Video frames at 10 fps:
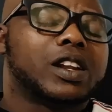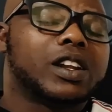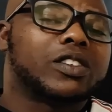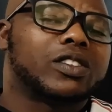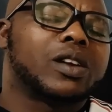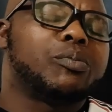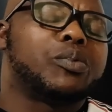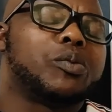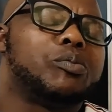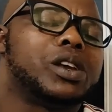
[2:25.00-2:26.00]
the next step
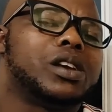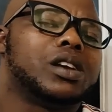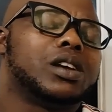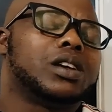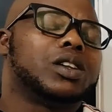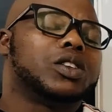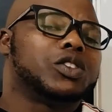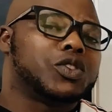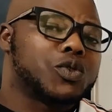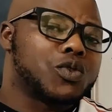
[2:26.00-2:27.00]
will be
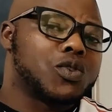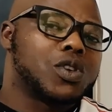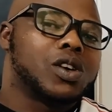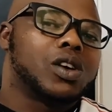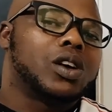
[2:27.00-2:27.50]
to